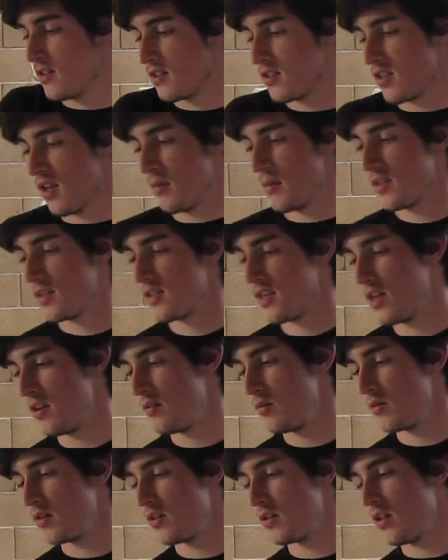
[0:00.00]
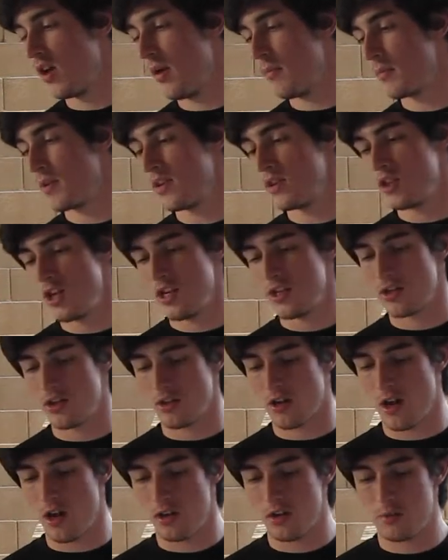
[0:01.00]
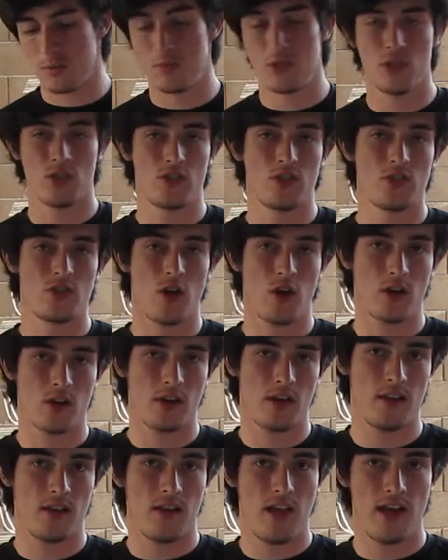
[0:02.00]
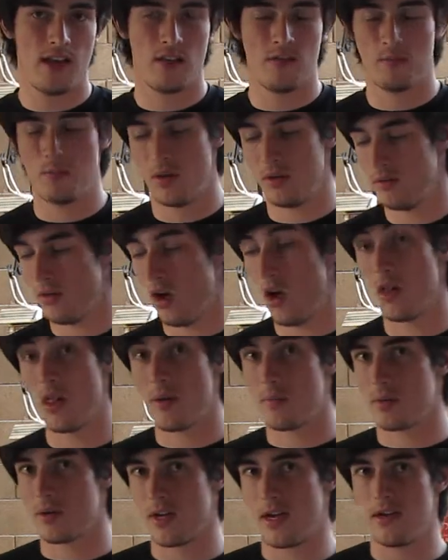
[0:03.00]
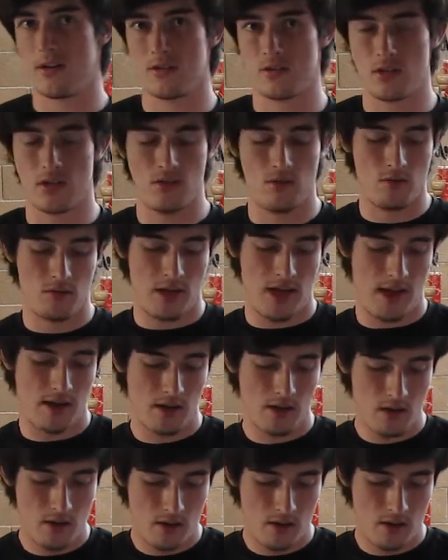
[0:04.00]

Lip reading: to some extent, can change their color, just darken and lighten, but all leopard geckos can do that.